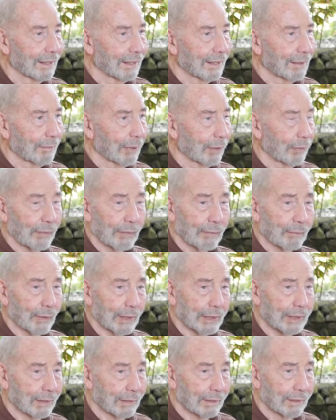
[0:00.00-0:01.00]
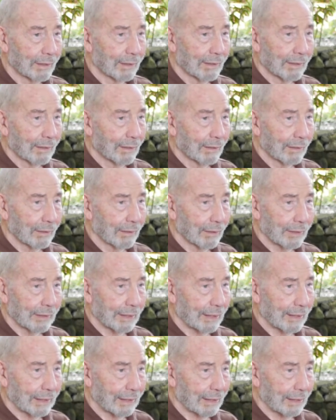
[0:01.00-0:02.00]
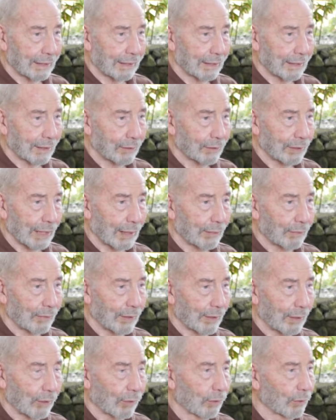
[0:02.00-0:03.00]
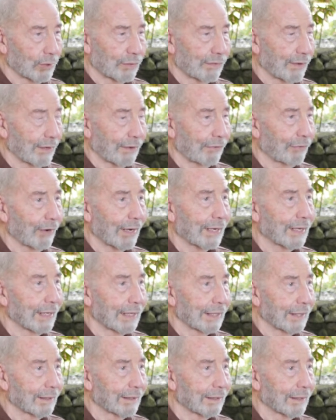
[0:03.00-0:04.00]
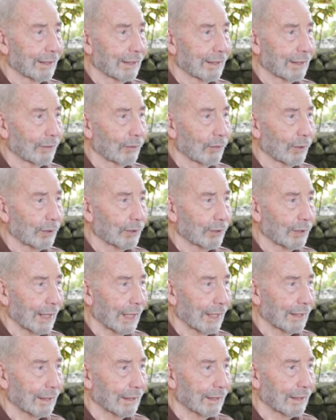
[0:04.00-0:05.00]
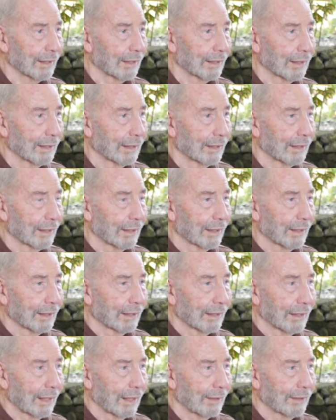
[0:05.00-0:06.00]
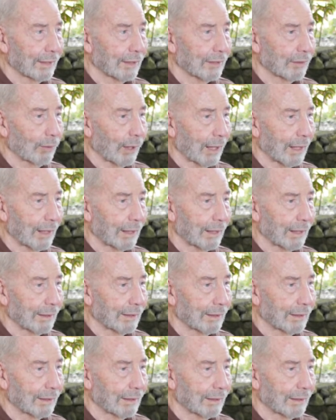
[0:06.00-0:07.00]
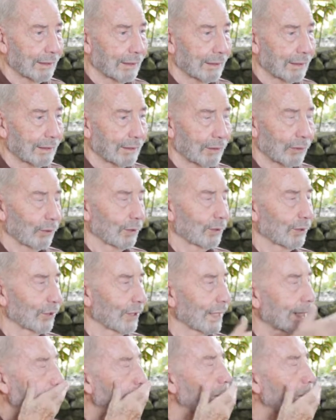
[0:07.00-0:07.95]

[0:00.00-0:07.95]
But in our time, they're always very friendly and work together. This is why, no, shut up.